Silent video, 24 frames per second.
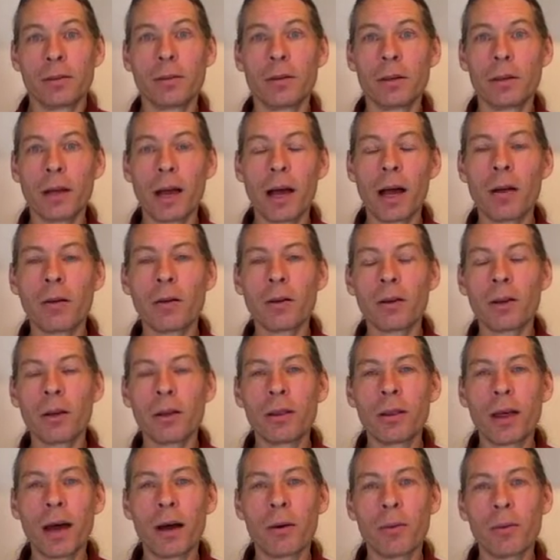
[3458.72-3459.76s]
How
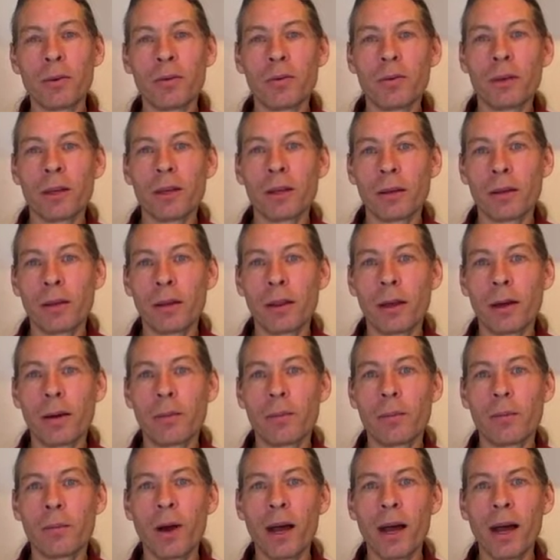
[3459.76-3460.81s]
good that would feel to them.
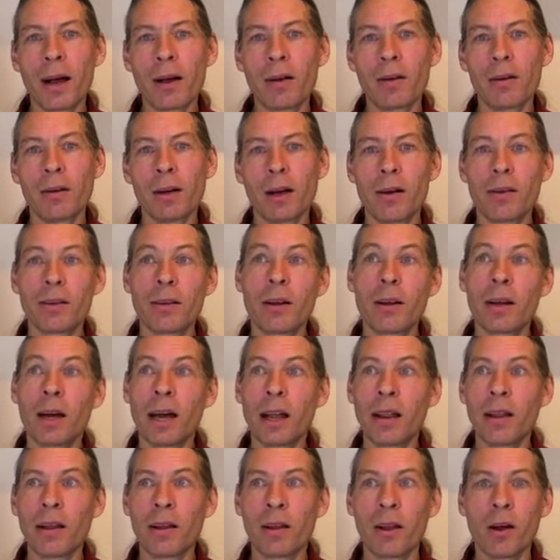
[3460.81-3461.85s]
Wow, I was on an
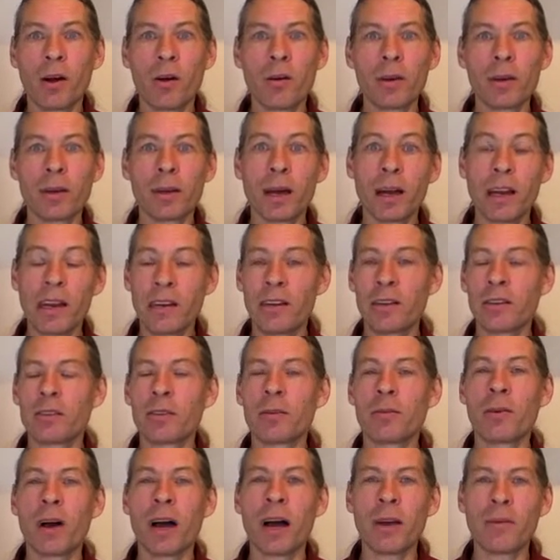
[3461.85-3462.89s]
island alone and not only did
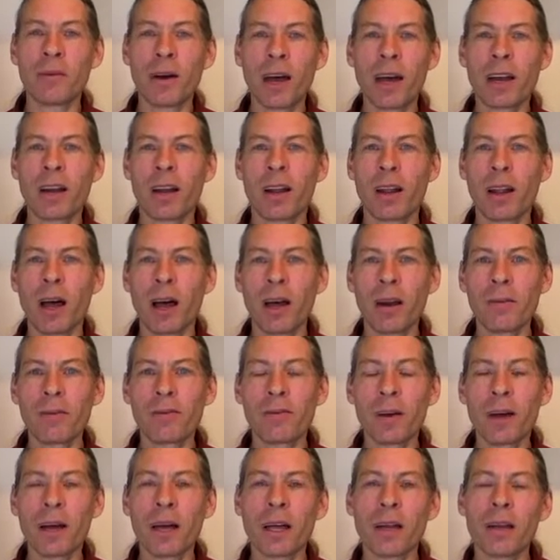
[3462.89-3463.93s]
survive, I had a lot of
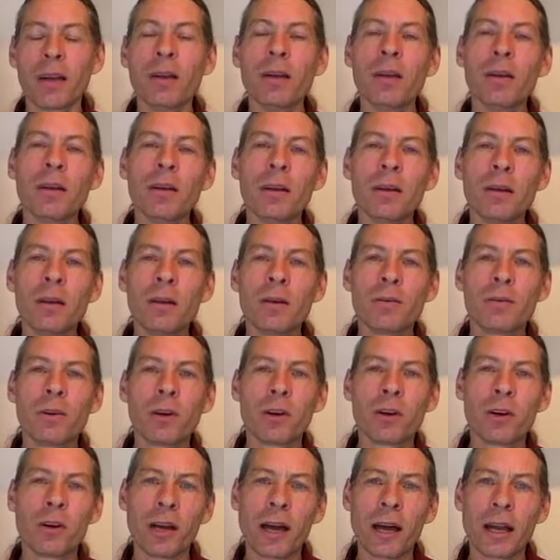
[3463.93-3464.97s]
fun
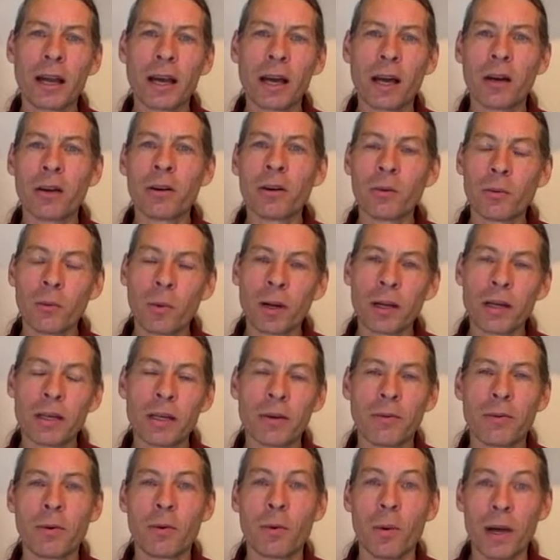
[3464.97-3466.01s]
figuring out 101
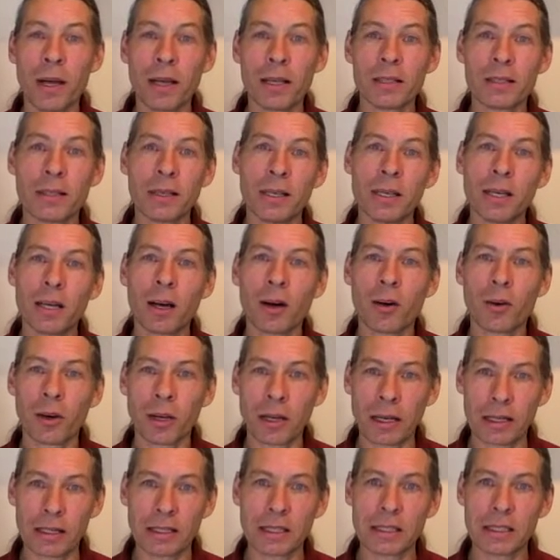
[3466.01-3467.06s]
different ways to eat
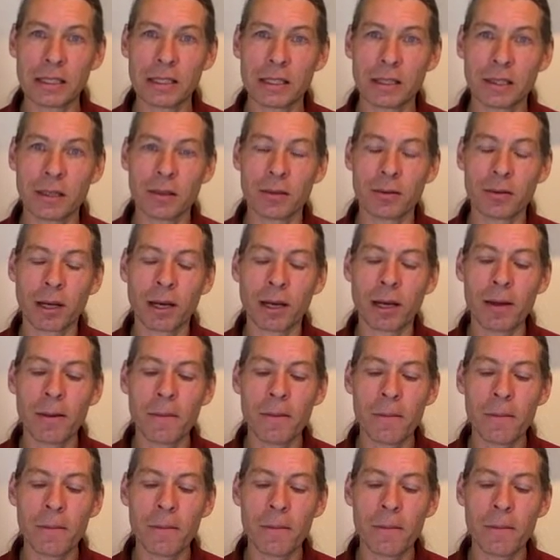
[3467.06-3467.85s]
coconuts. Okay?